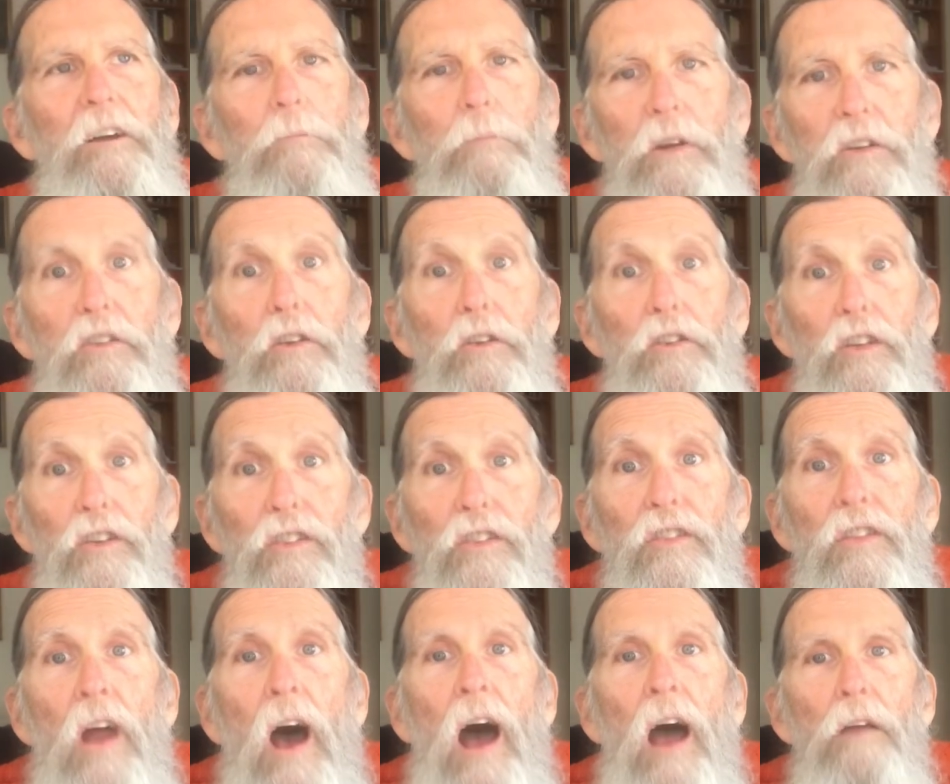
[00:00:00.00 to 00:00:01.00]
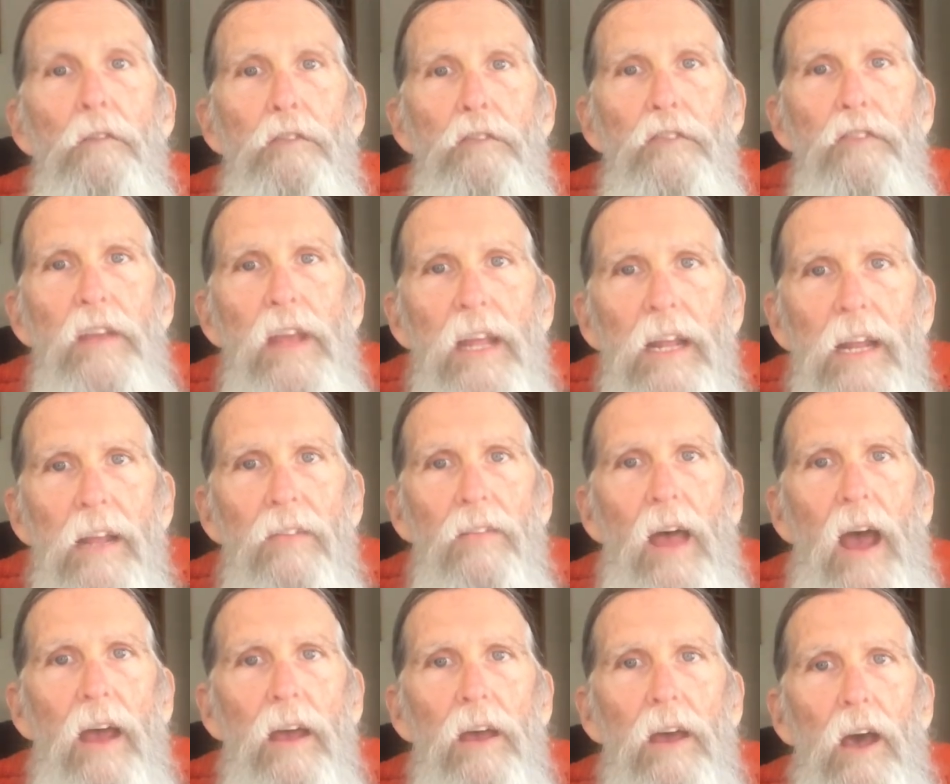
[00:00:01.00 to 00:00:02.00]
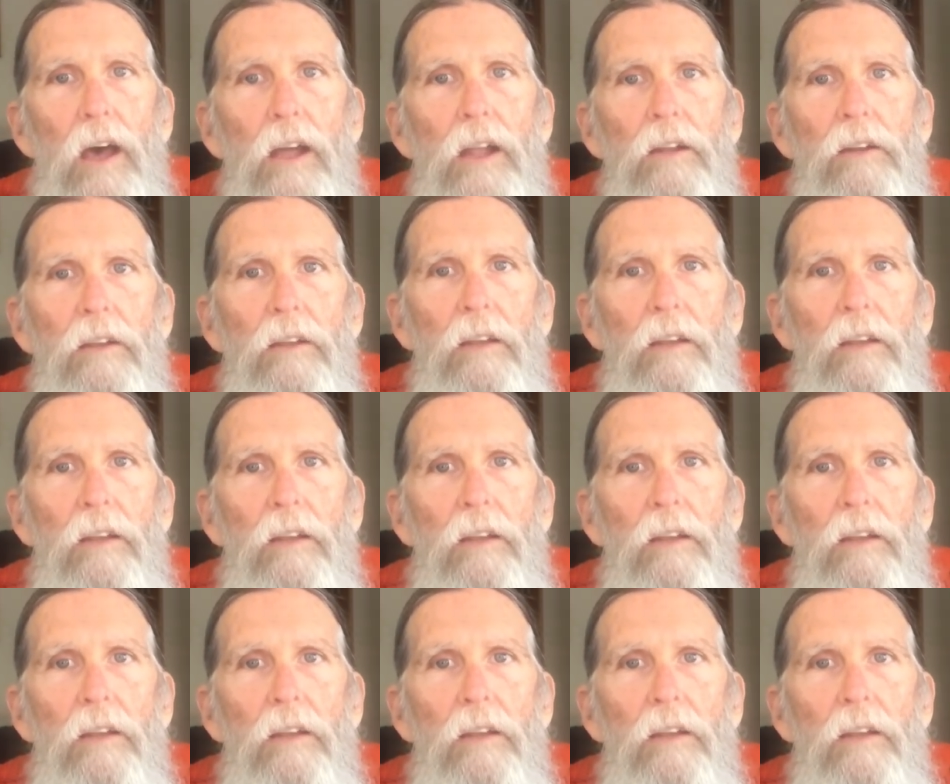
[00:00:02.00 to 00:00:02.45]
but you're just not feeding that gut